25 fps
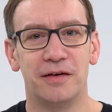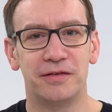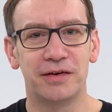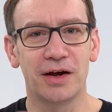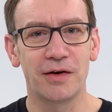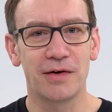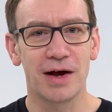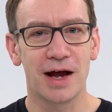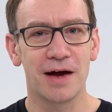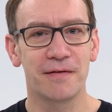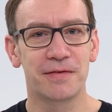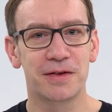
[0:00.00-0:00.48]

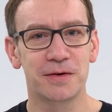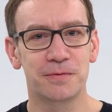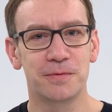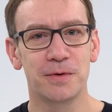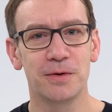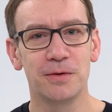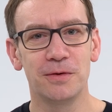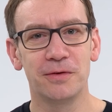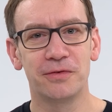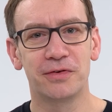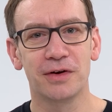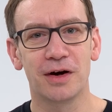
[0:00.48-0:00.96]
So have the
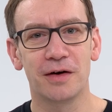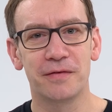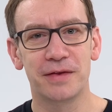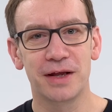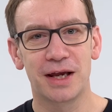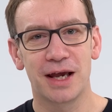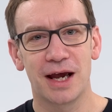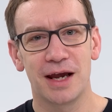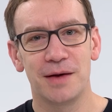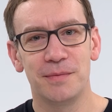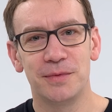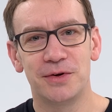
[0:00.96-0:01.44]
rules of
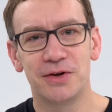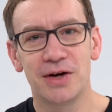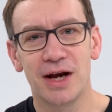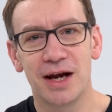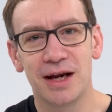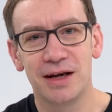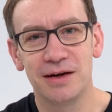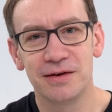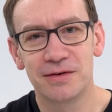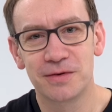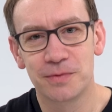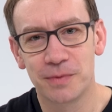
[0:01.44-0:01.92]
the game
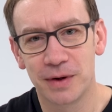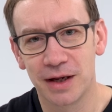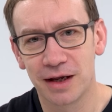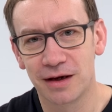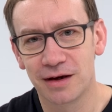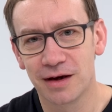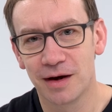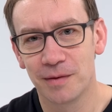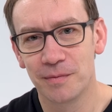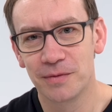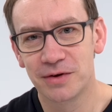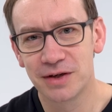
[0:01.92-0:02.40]
changed when
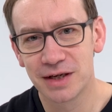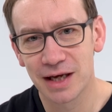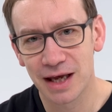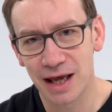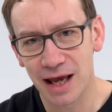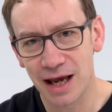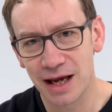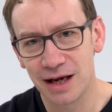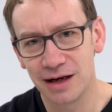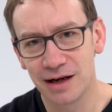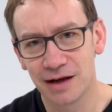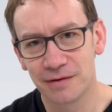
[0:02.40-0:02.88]
it comes to
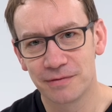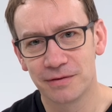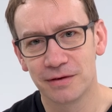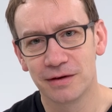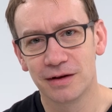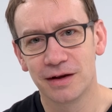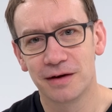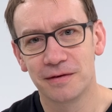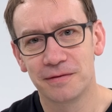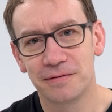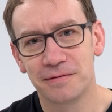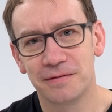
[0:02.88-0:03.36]

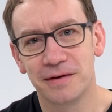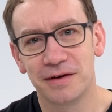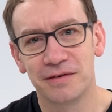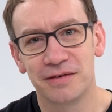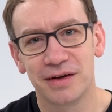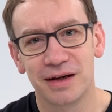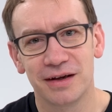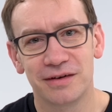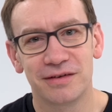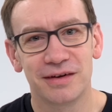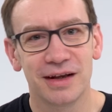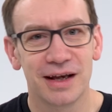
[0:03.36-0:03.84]
A-level
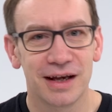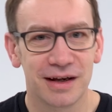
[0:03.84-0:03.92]
physics